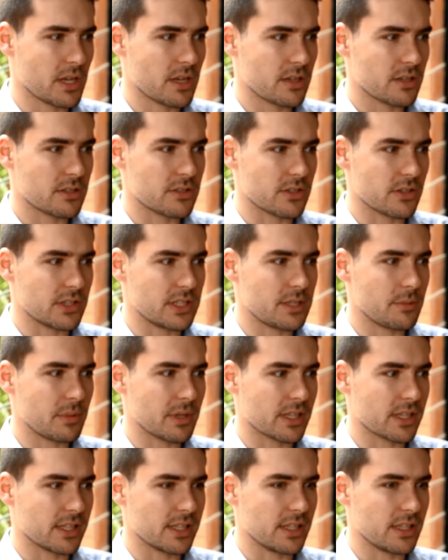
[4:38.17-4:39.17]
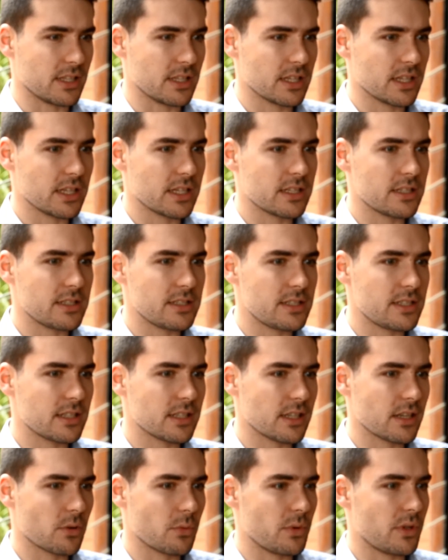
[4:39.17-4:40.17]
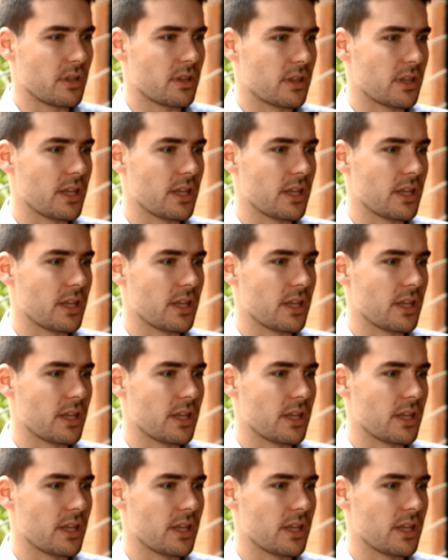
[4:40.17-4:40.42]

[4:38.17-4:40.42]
So typically dealing with